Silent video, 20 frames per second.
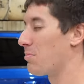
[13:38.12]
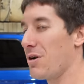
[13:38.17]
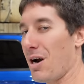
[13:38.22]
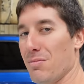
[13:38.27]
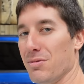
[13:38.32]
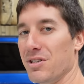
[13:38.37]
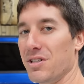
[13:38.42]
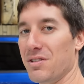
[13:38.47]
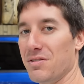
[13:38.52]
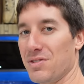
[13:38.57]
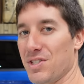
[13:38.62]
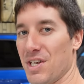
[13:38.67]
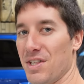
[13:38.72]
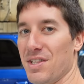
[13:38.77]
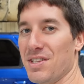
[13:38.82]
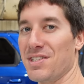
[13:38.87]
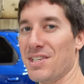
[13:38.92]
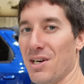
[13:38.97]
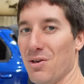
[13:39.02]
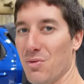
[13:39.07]
probably send
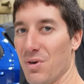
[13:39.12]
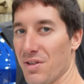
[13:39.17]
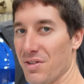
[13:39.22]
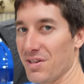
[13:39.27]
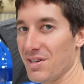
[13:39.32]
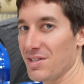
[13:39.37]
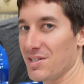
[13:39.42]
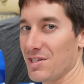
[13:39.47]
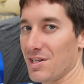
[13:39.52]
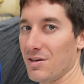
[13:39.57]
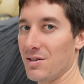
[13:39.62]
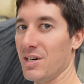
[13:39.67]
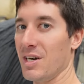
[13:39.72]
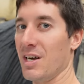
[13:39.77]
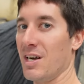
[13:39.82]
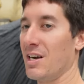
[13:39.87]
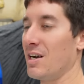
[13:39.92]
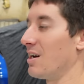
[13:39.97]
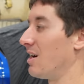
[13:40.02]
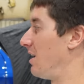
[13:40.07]
the tent with it. So
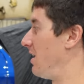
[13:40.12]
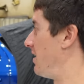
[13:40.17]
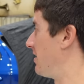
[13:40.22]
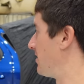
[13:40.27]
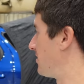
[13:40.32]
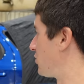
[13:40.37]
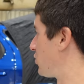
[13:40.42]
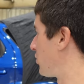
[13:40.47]
it